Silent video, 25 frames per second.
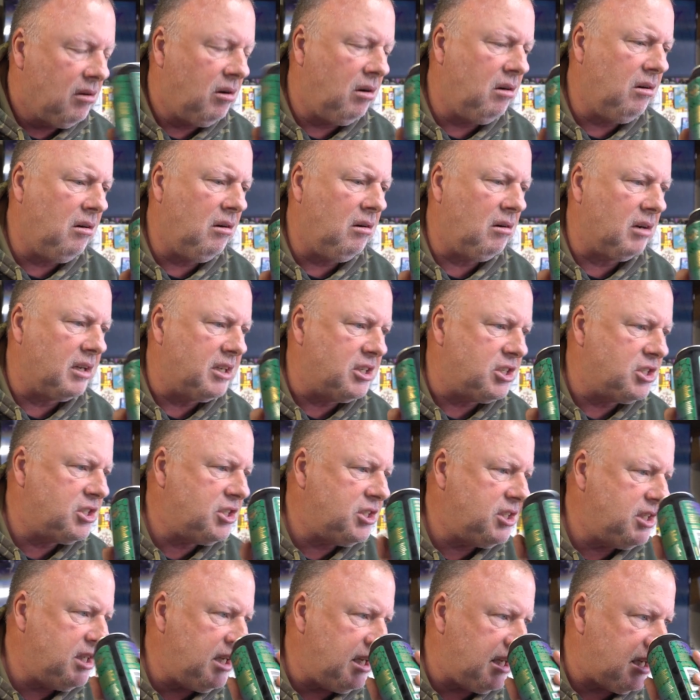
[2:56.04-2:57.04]
Holy
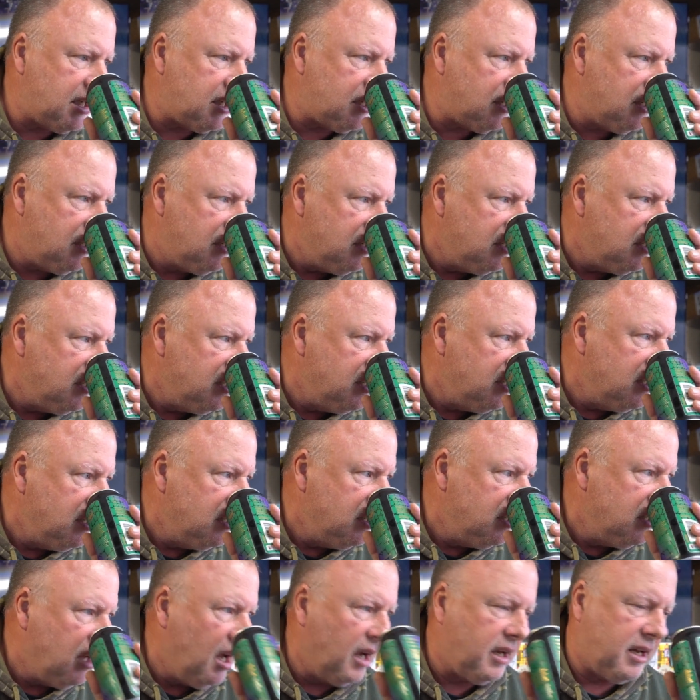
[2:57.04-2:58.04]
shit.
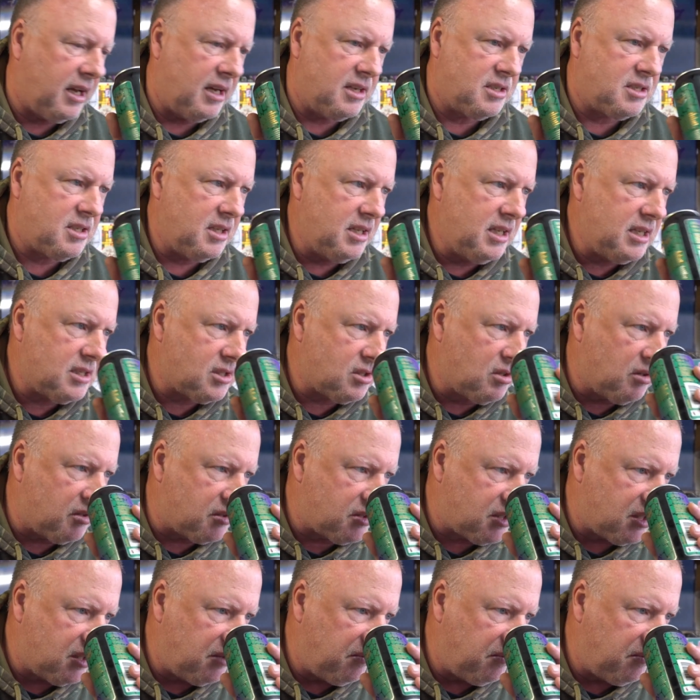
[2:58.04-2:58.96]
Okay, so that's got,